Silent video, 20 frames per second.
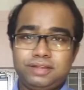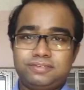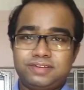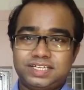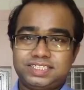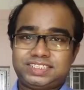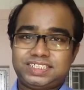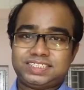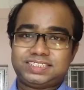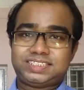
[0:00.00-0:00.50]

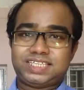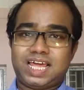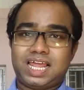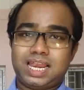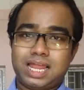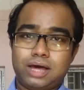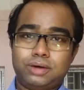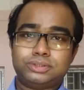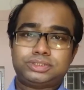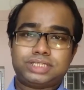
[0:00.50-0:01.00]
devices
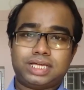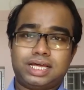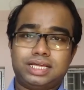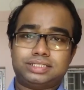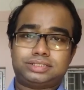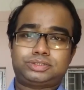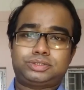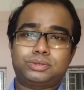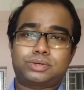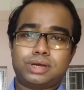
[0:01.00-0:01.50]
allows
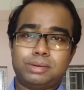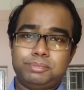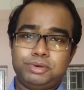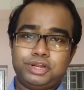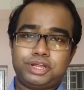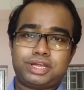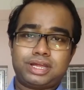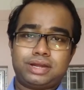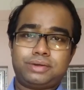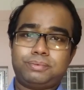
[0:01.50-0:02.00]
us to
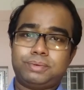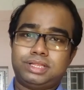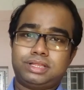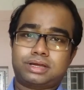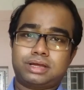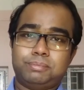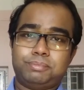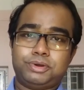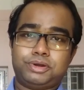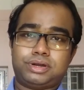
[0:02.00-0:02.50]
communicate with the
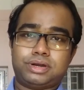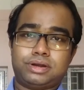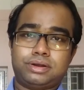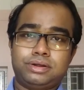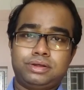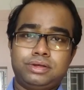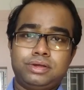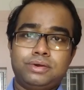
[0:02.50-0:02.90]
computer.